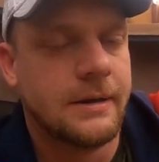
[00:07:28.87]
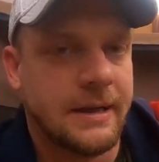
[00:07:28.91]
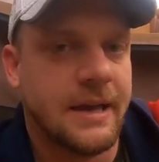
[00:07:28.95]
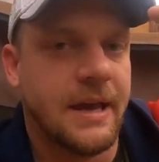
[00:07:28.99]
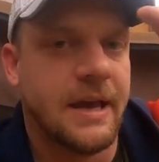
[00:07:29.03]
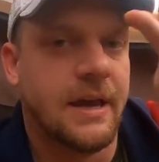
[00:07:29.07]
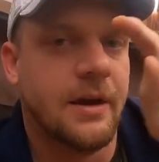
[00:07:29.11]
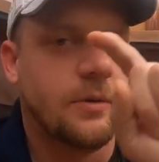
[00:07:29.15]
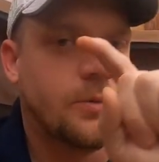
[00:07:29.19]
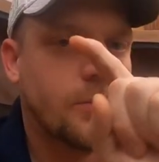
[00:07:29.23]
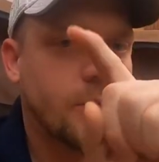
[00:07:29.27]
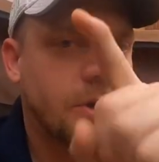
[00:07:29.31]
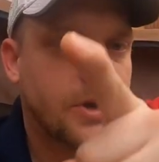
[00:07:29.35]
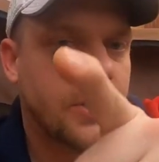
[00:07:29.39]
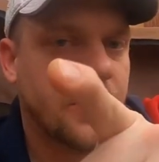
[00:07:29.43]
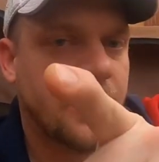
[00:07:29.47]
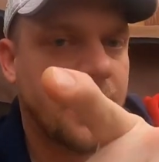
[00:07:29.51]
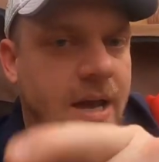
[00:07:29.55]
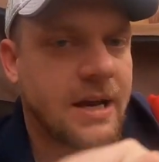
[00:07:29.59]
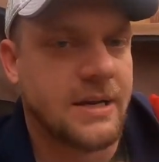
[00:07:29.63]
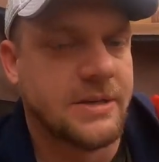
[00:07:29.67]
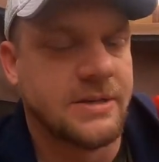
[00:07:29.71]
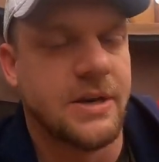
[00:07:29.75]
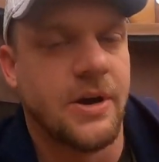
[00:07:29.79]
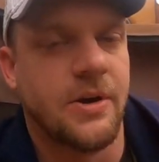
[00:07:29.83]
Again, when you
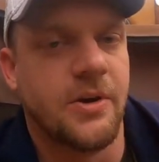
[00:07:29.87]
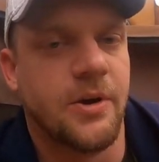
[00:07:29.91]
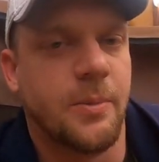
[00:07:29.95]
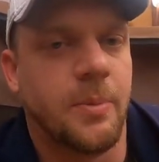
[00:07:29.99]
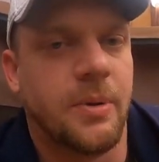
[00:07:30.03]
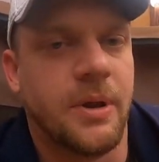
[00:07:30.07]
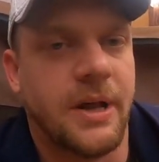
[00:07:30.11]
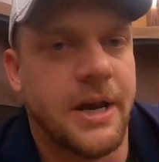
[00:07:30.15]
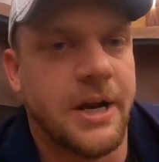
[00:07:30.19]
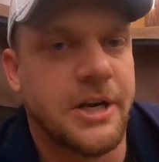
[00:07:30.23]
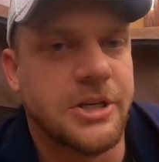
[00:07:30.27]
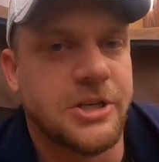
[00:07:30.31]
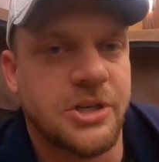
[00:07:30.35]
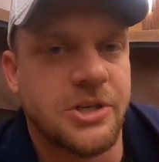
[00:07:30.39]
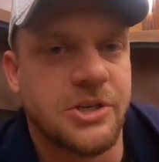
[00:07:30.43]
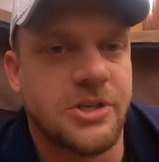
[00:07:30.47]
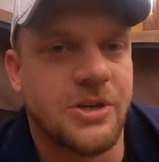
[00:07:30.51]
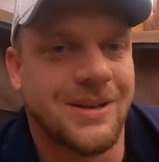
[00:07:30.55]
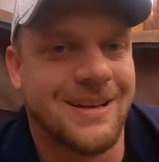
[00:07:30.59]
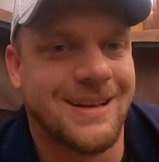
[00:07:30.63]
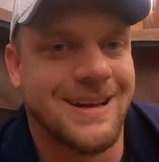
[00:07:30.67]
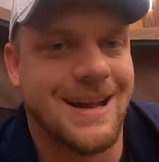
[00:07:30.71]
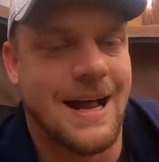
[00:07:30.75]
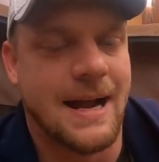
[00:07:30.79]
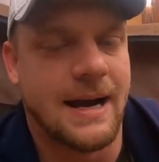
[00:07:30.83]
guys go to
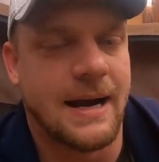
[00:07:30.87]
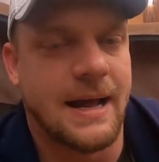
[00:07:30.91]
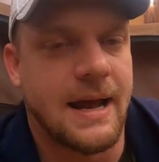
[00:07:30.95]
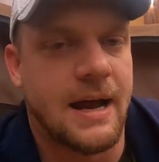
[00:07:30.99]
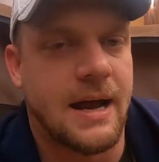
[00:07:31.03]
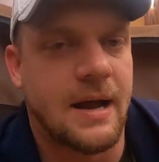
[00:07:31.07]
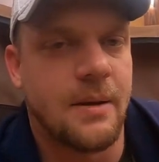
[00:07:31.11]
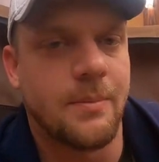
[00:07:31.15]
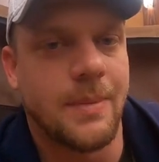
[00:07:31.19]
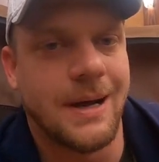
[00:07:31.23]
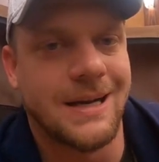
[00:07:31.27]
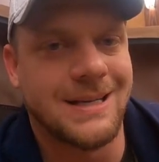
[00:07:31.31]
planetchinchilla.com,